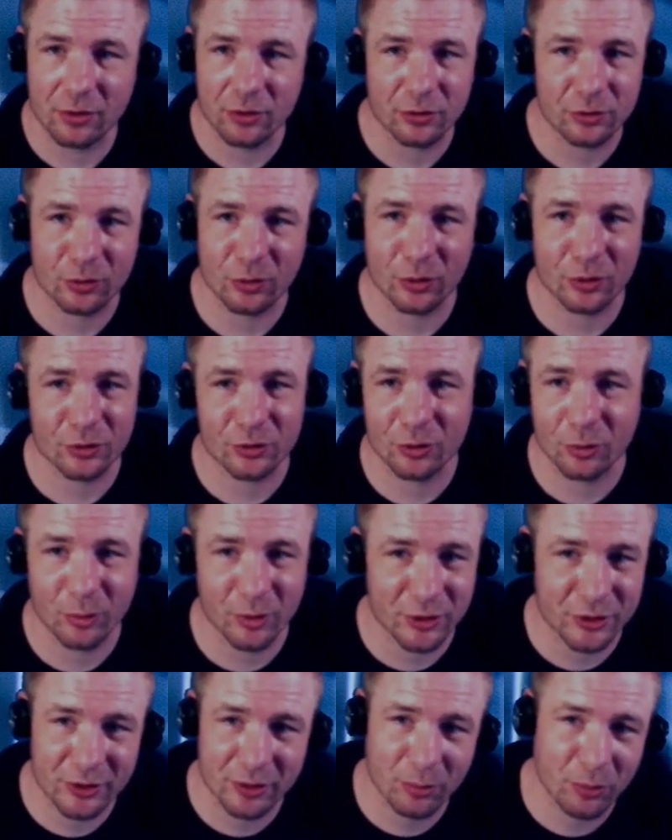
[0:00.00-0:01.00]
This looks so
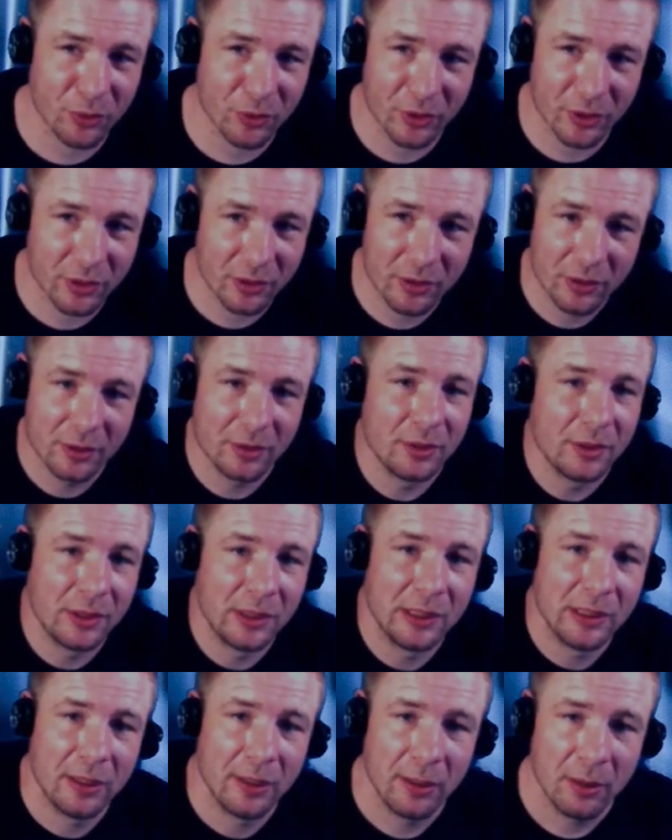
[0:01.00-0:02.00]
much simpler,
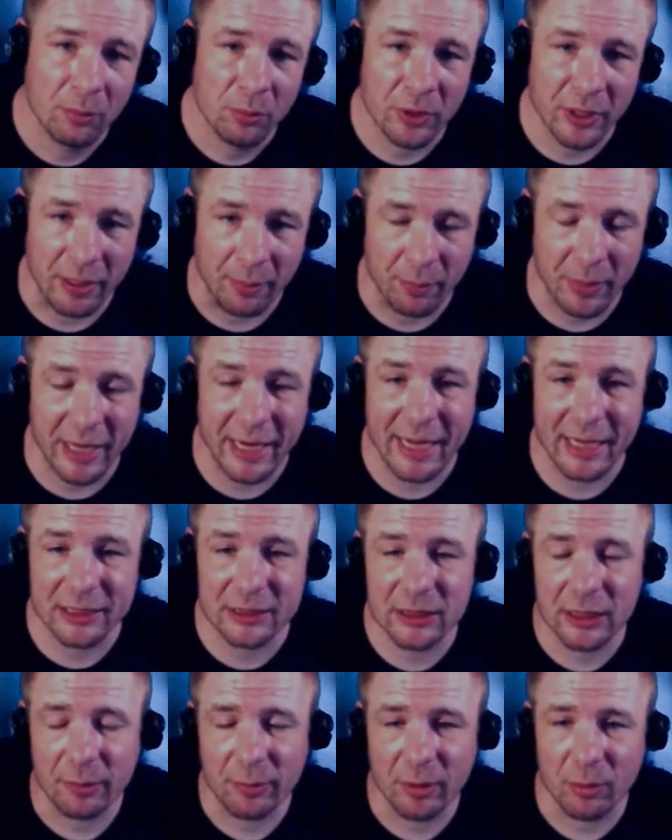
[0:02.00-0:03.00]
but it might
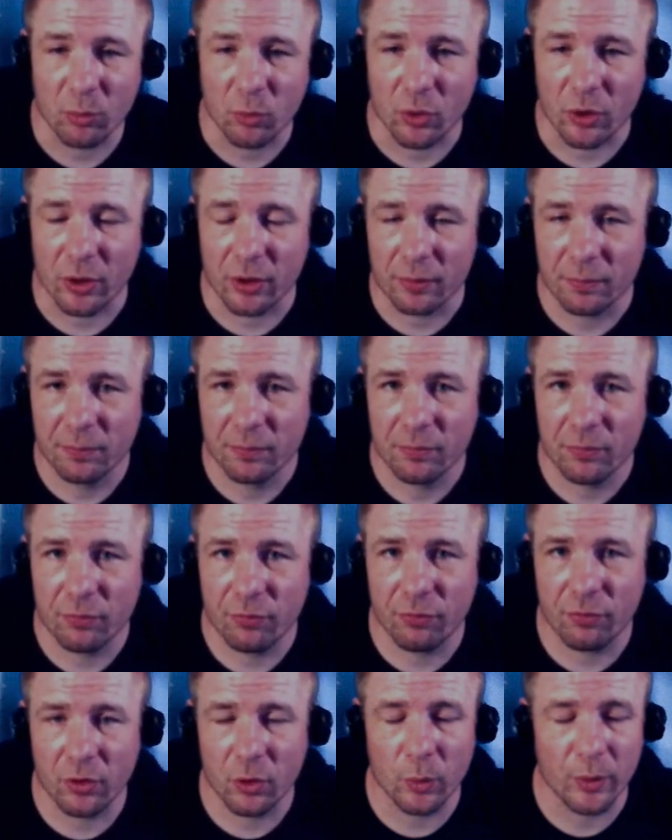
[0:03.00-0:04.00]
actually be more
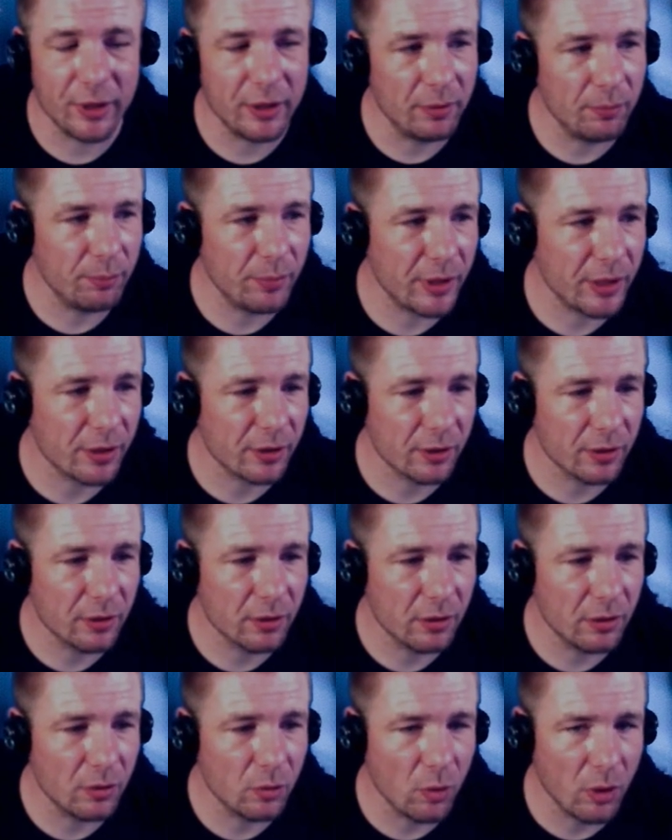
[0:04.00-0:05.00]
fluent and better
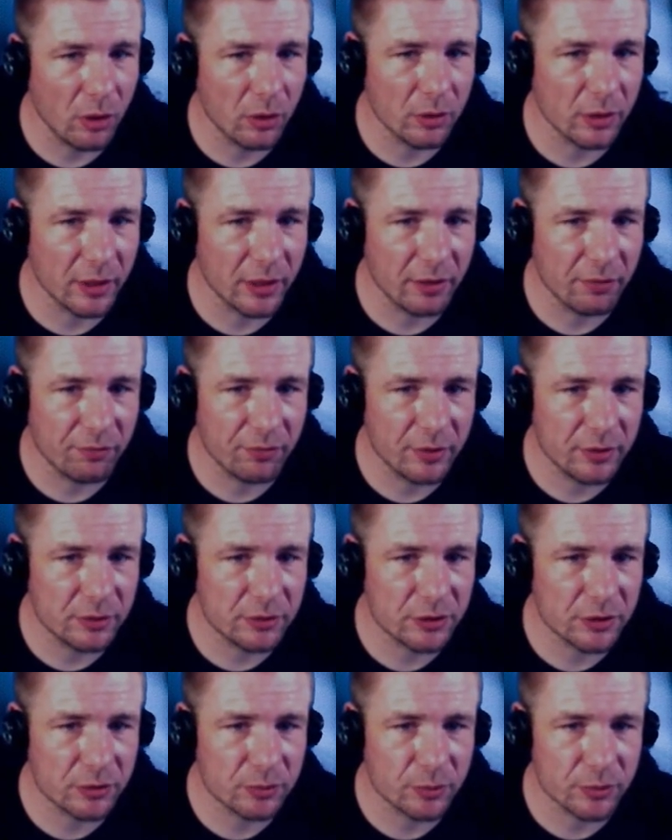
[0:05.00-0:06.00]
quality if it
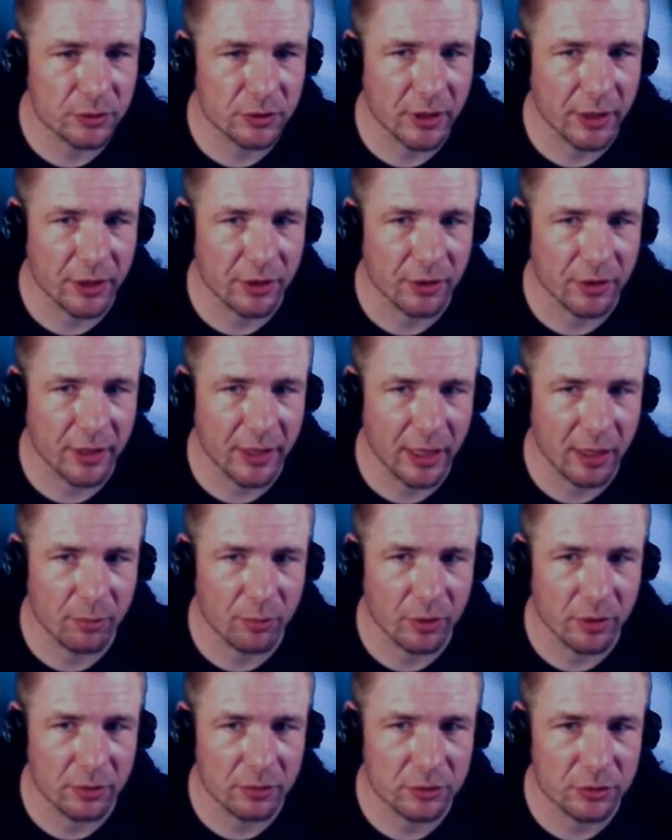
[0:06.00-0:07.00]
just was like your
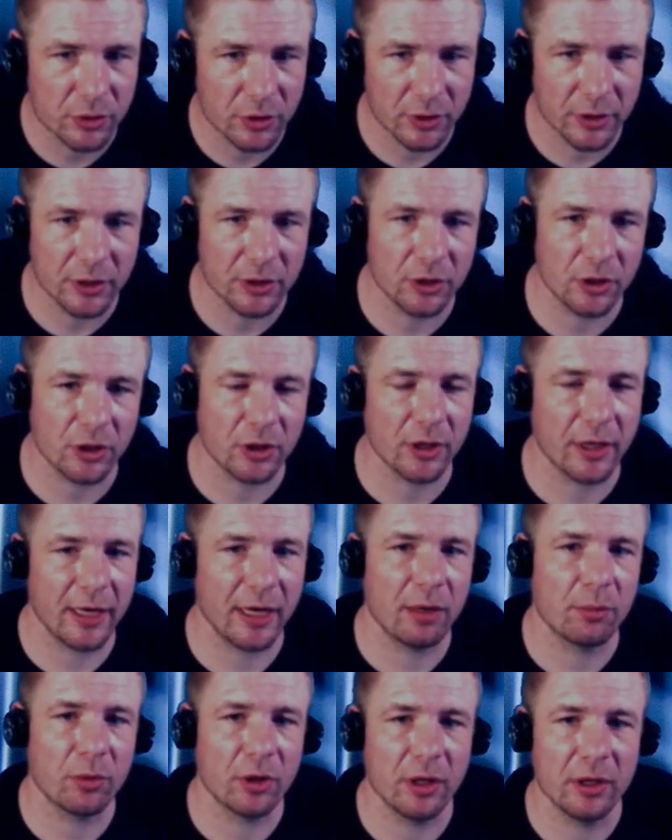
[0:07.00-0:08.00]
camera turned into your
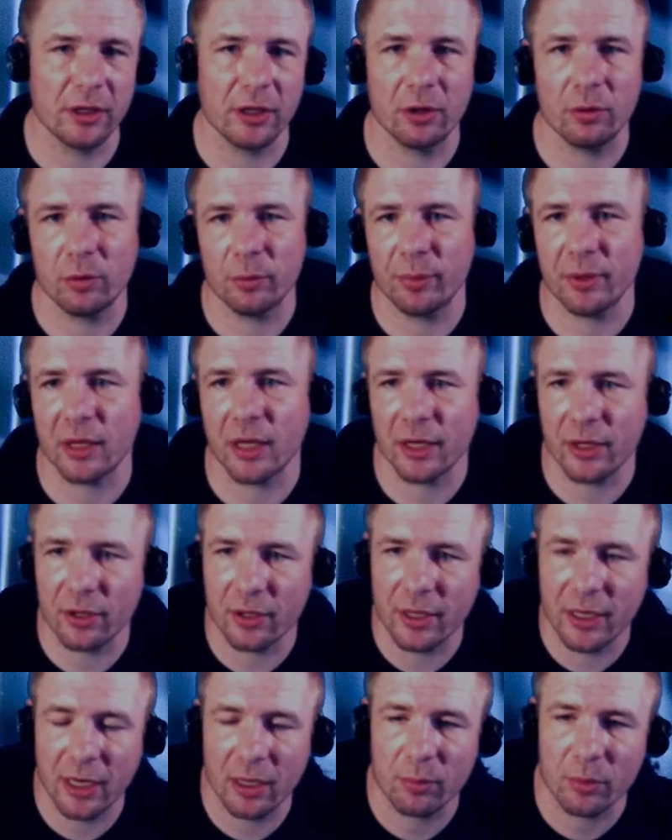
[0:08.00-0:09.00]
camera, and then it would be like your
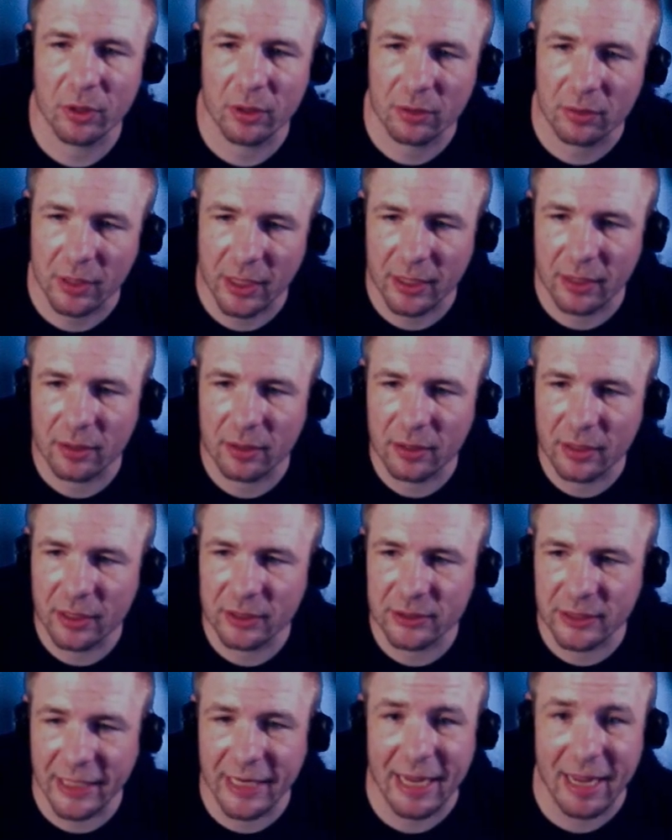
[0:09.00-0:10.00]
camera. Like,
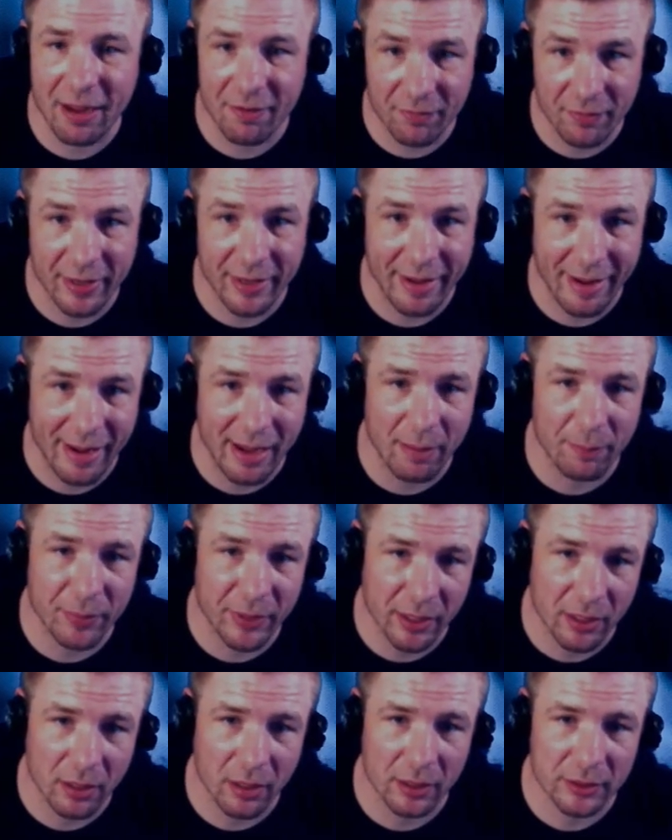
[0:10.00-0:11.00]
because they have an app
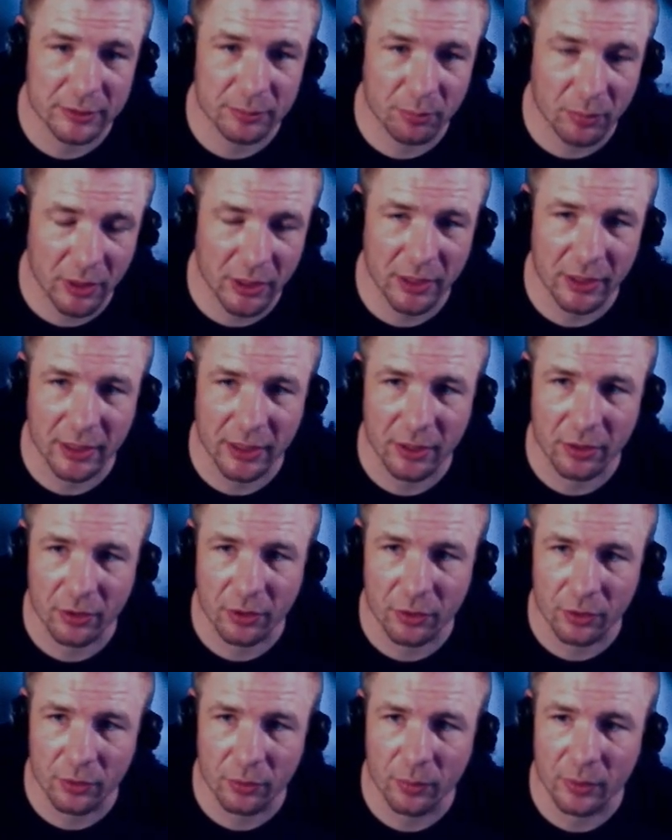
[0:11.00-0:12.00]
that costs money that you
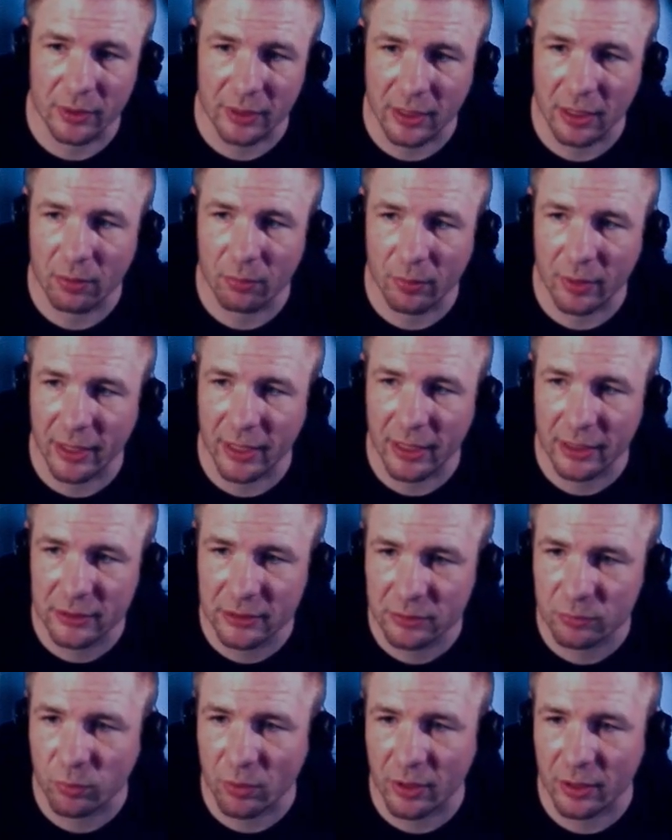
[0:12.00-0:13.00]
could do it that way. I
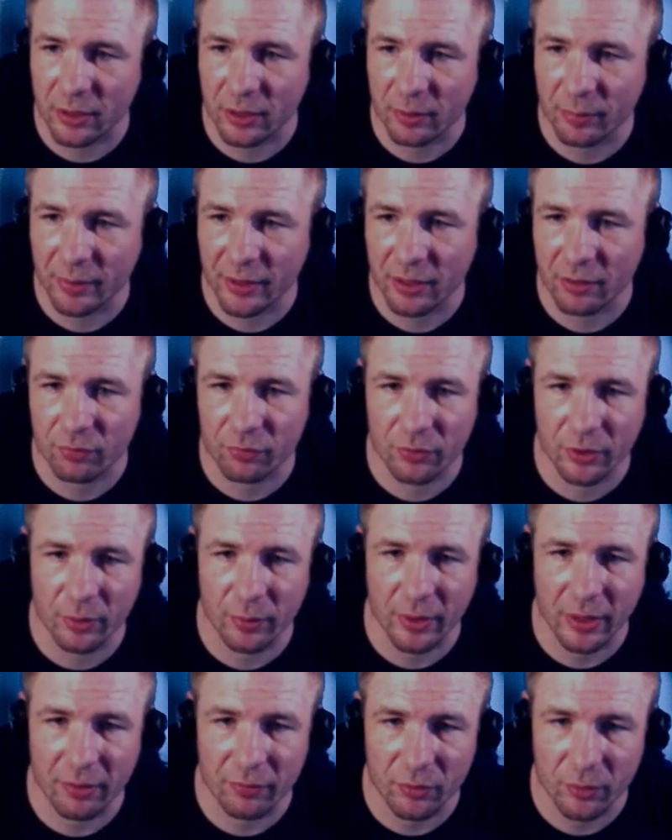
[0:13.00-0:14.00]
just wanted to make a free
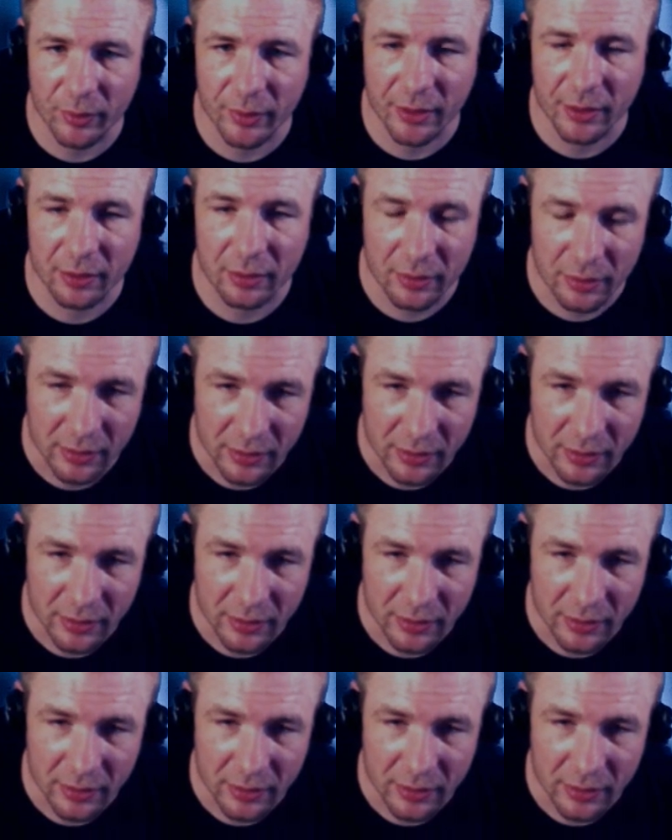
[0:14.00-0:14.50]
way of doing it.